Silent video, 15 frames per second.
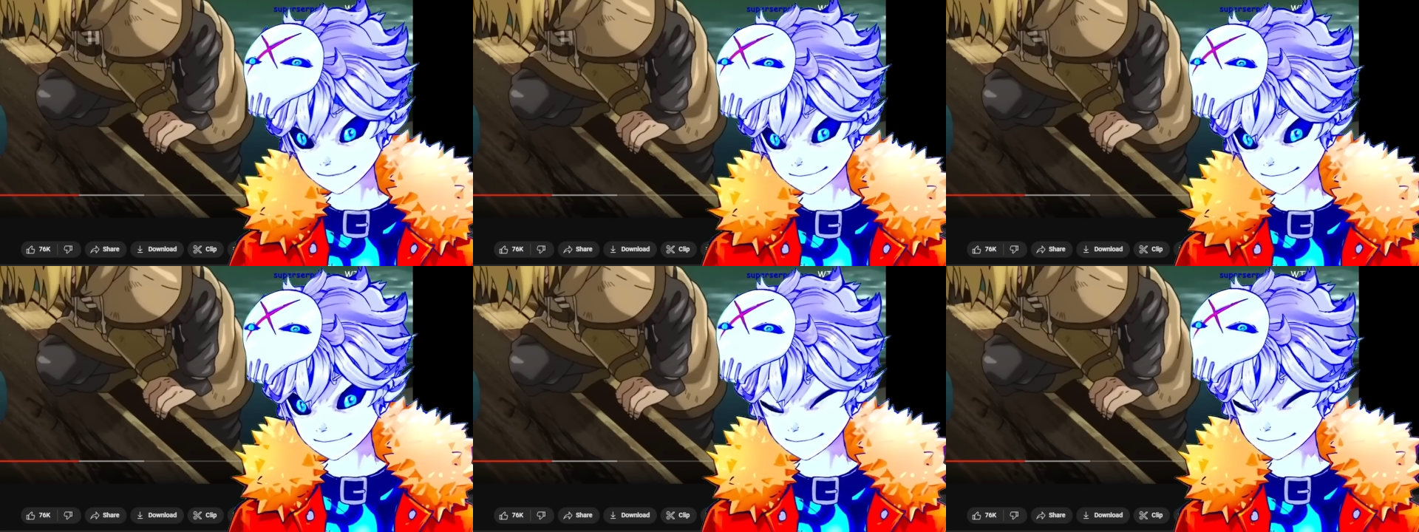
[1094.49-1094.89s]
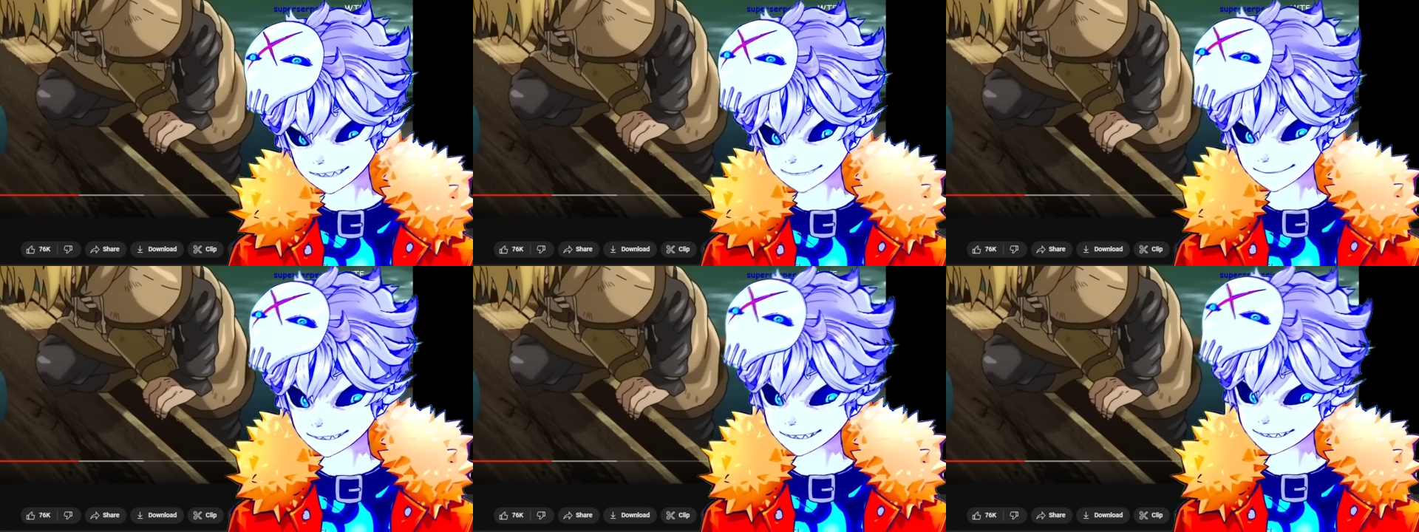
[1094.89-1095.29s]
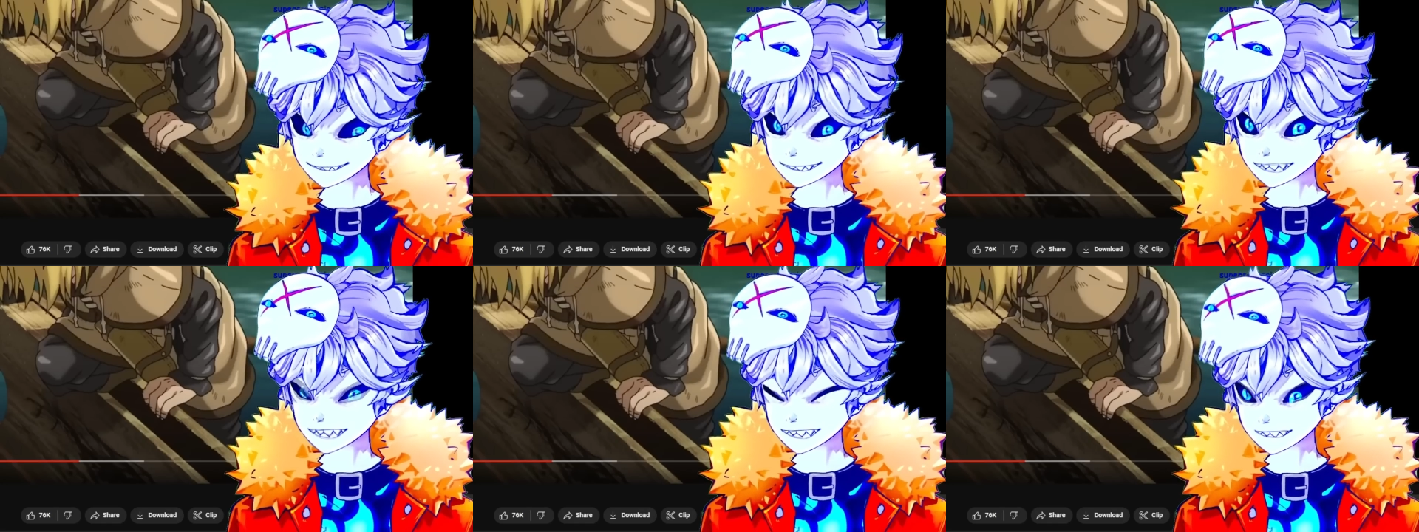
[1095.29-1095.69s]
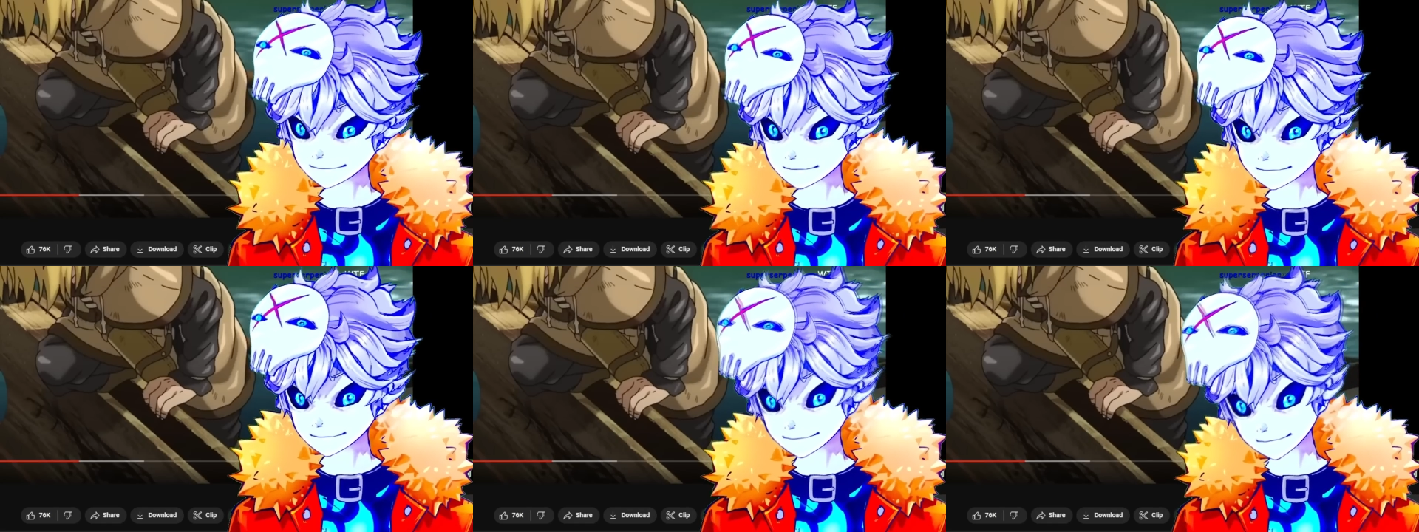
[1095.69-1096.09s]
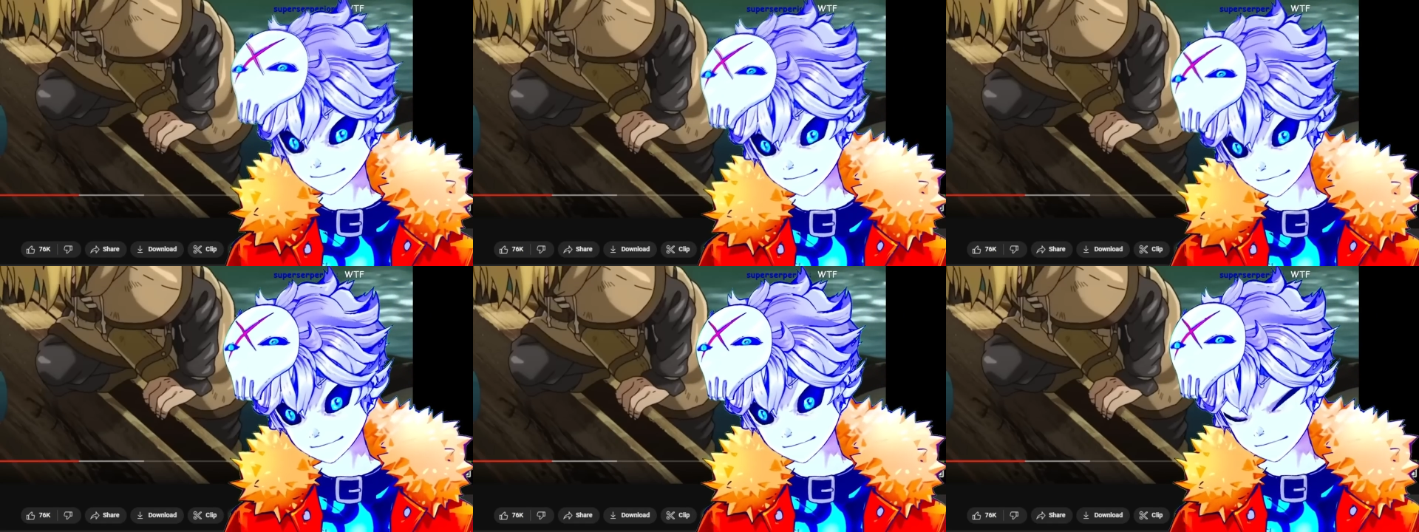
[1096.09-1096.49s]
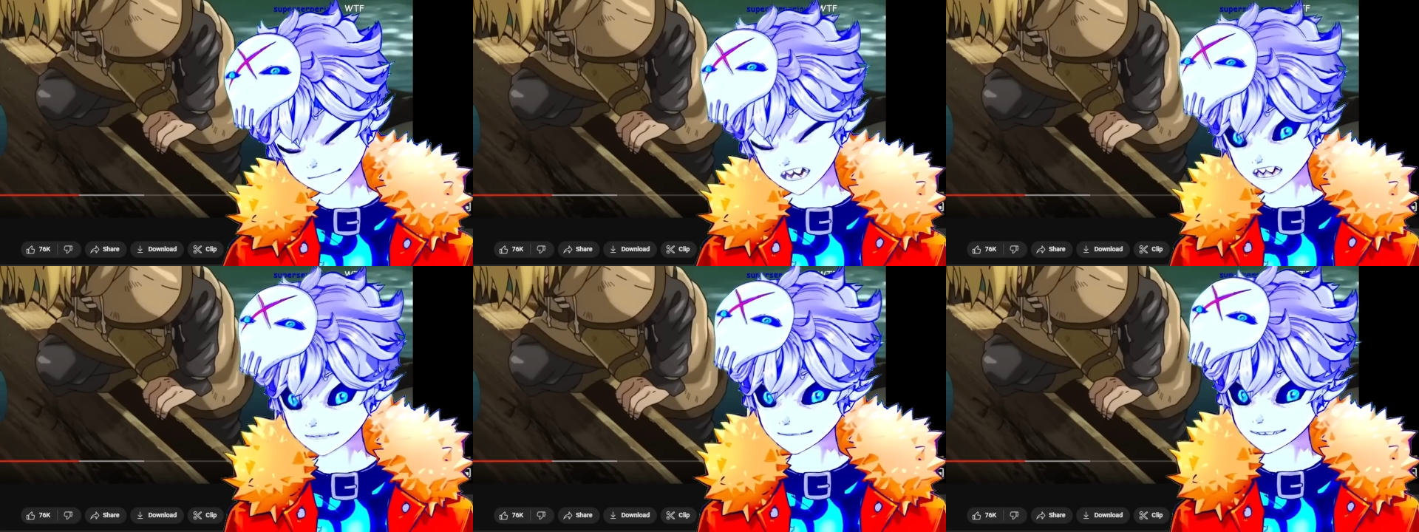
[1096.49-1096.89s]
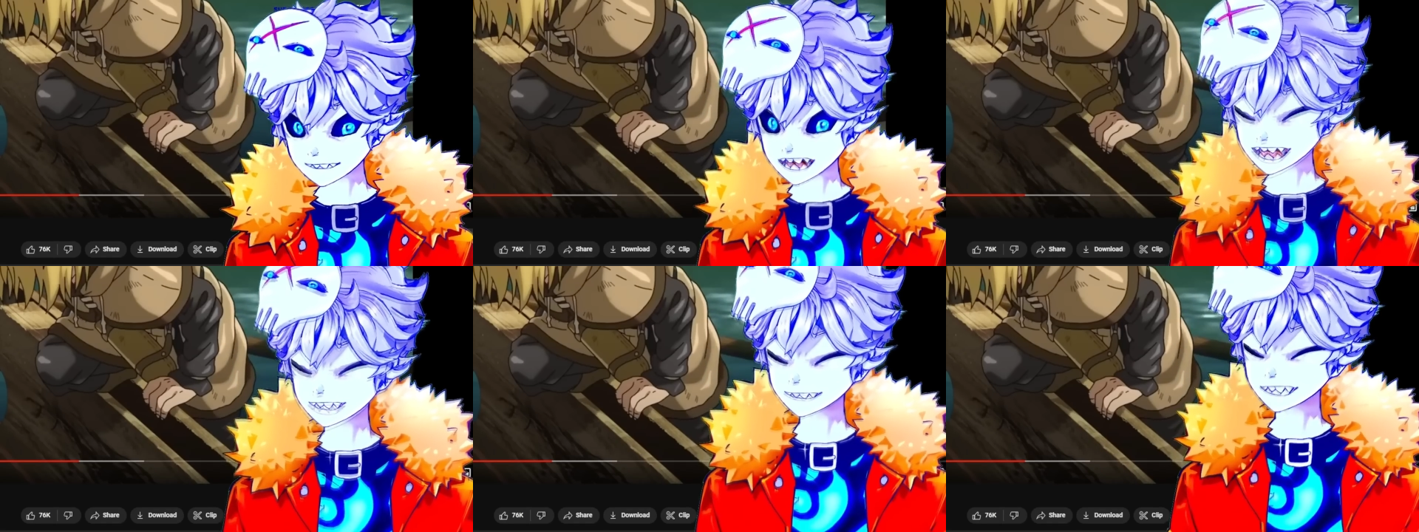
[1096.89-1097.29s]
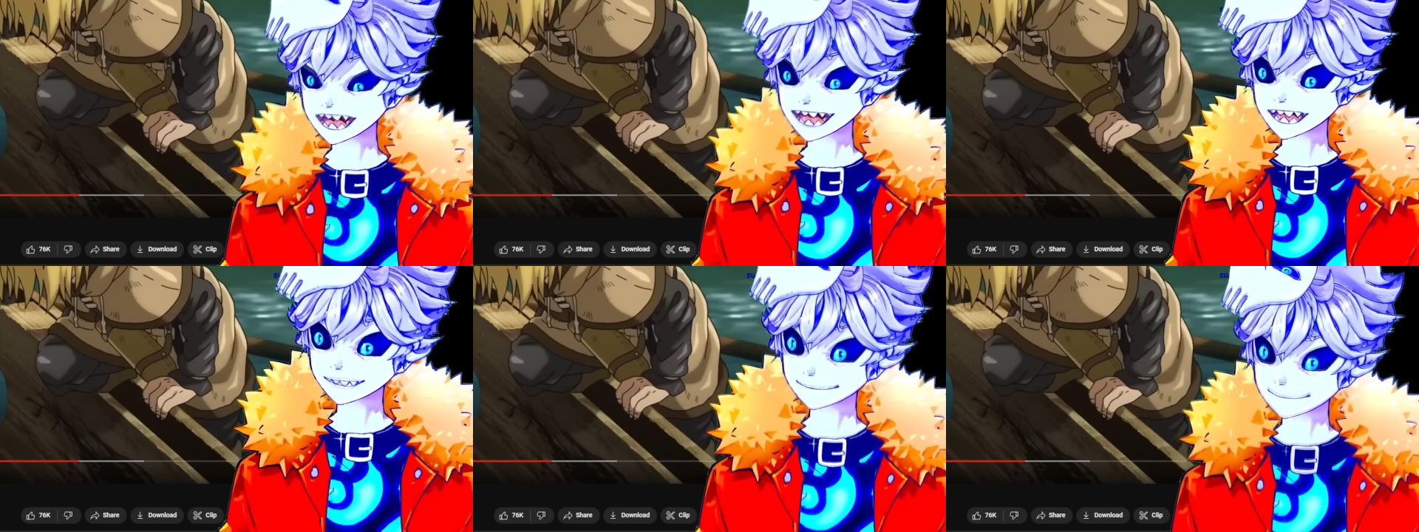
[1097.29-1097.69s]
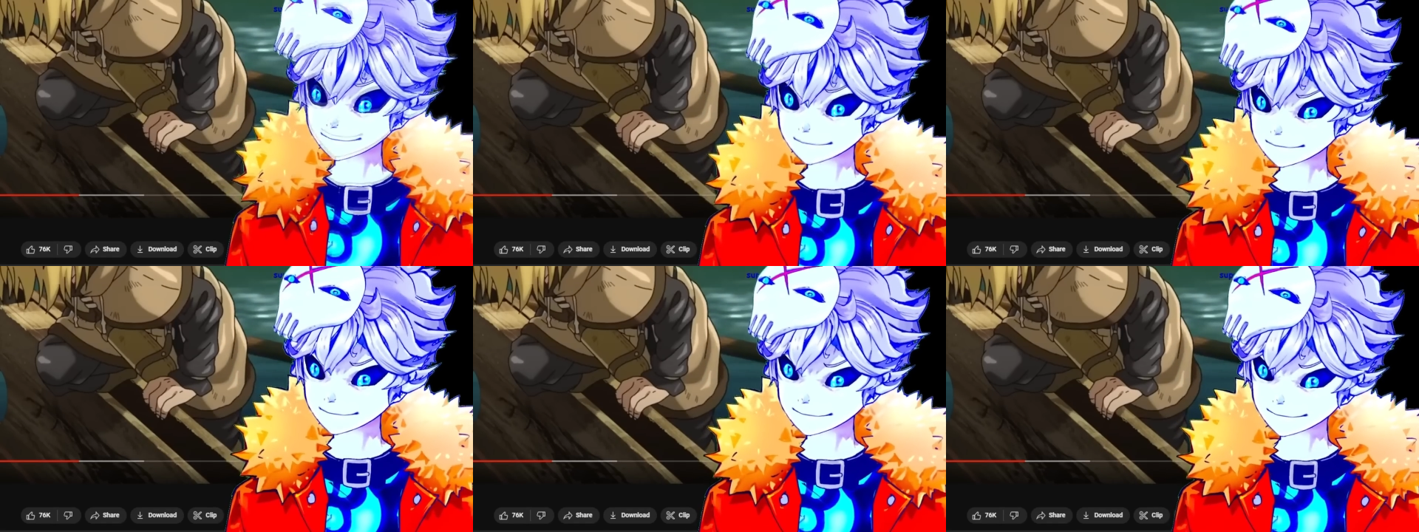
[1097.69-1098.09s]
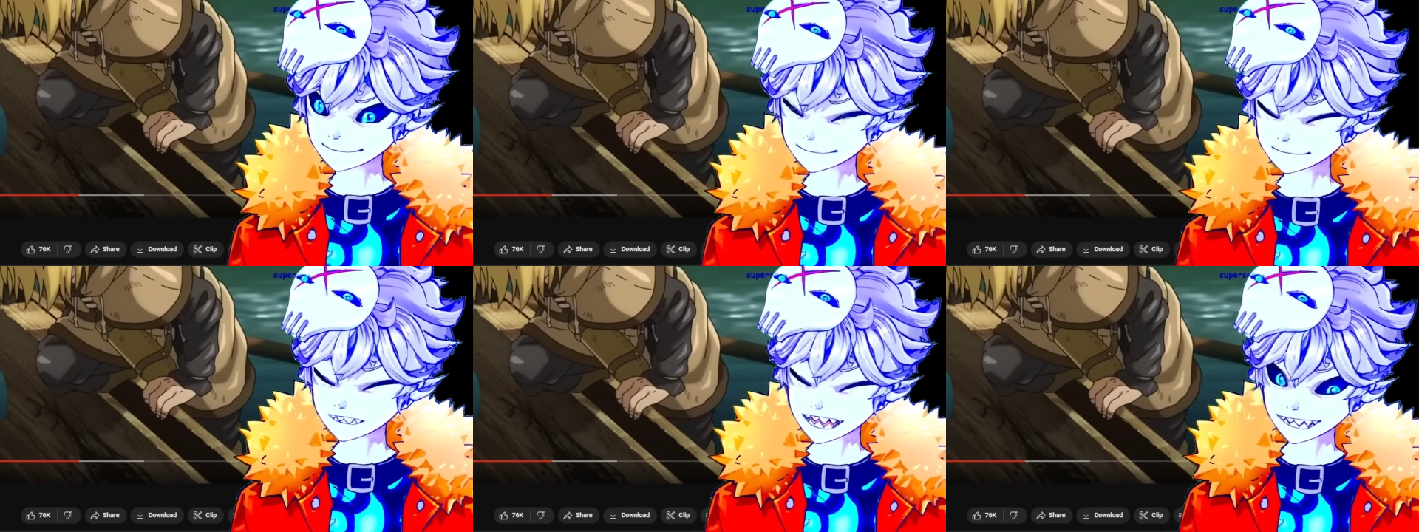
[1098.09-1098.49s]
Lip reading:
(no speaker visible)